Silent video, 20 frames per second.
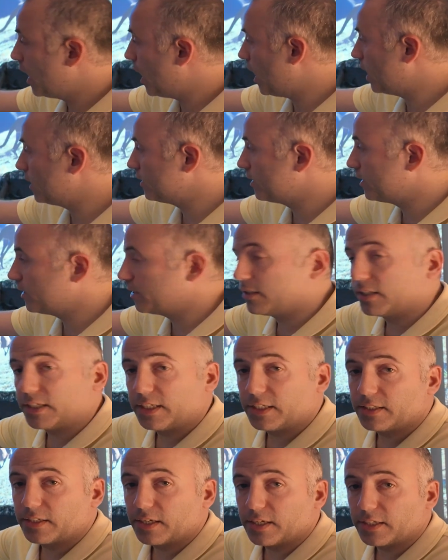
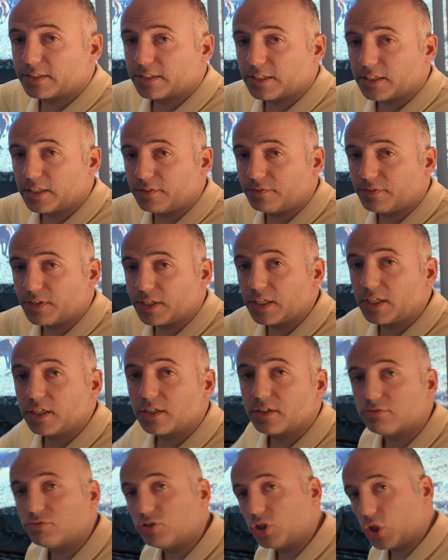underneath a TV
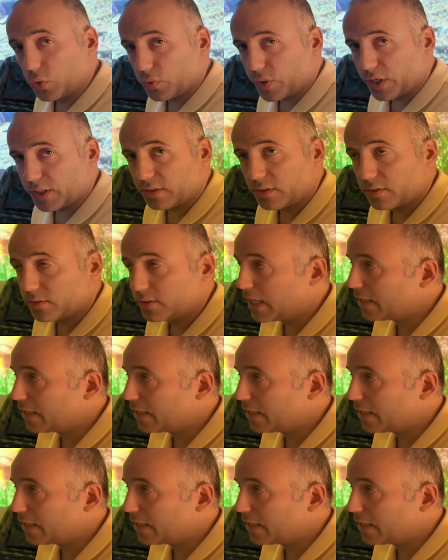unit.